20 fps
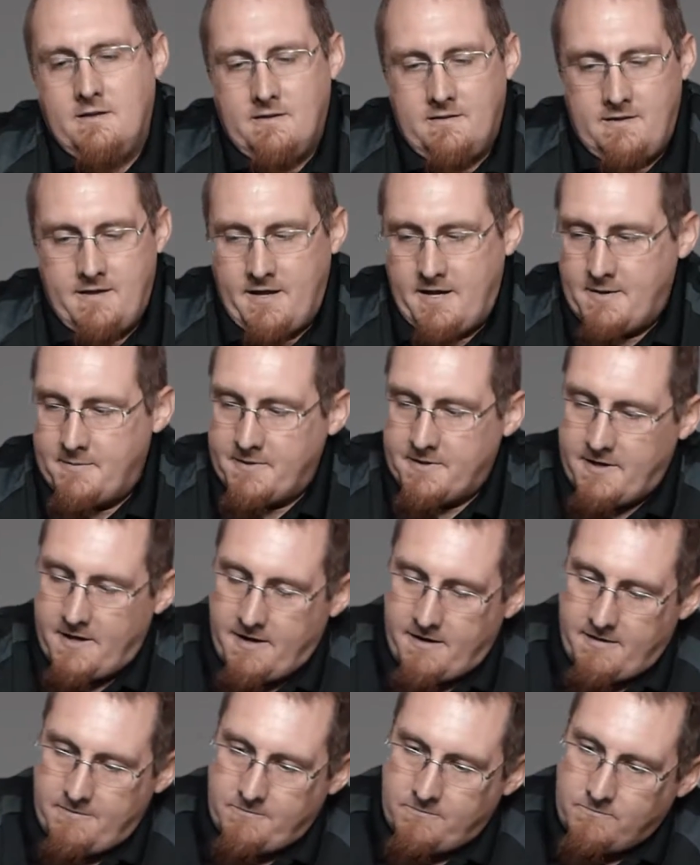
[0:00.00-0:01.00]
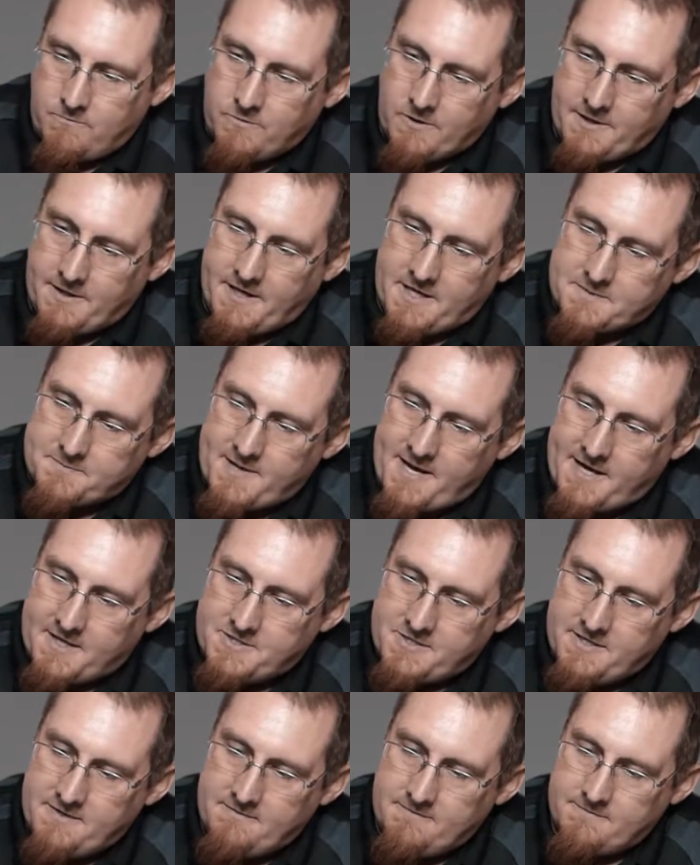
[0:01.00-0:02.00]
They come in a really nice
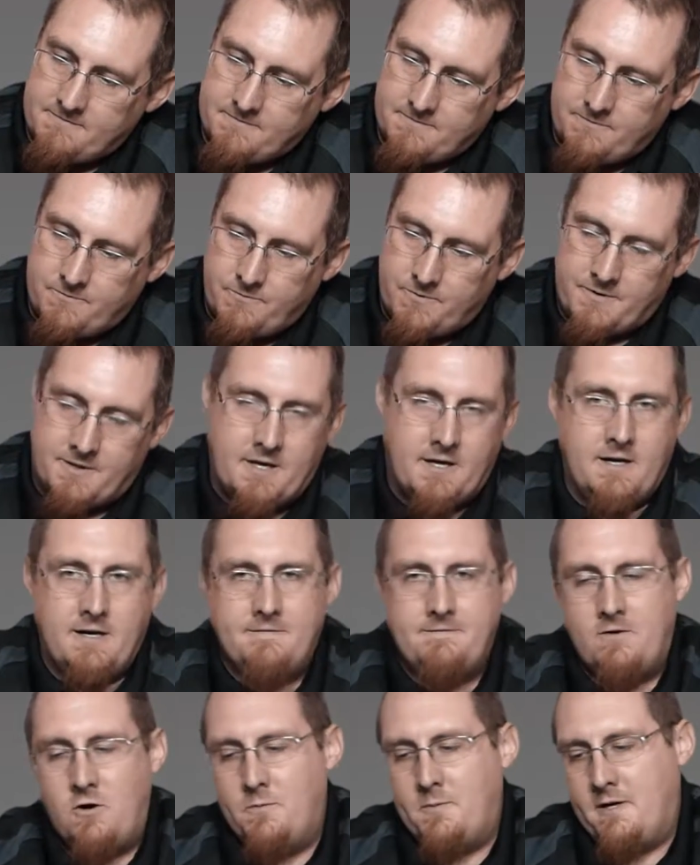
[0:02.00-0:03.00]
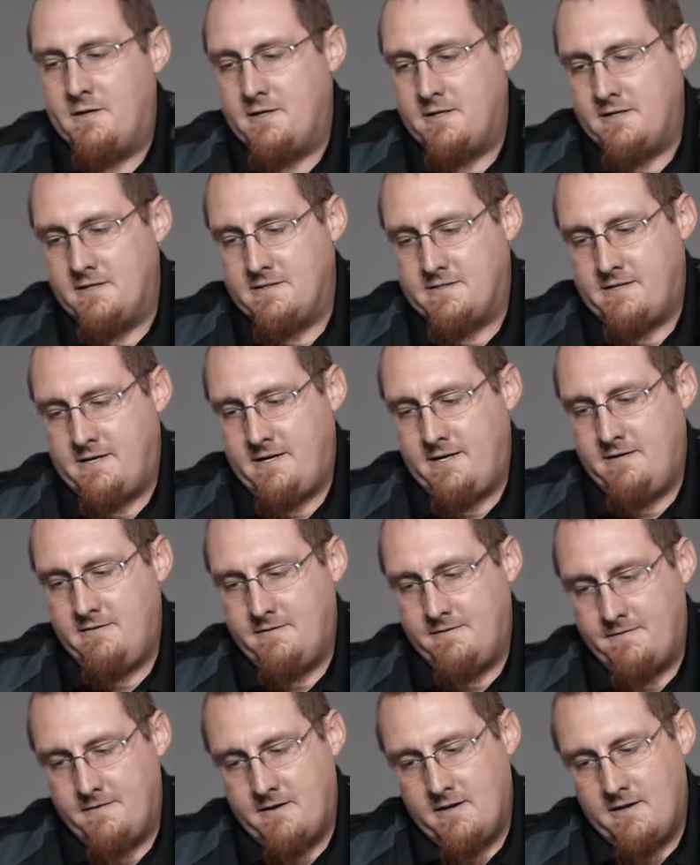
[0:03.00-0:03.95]
packaging with the foam on the inside.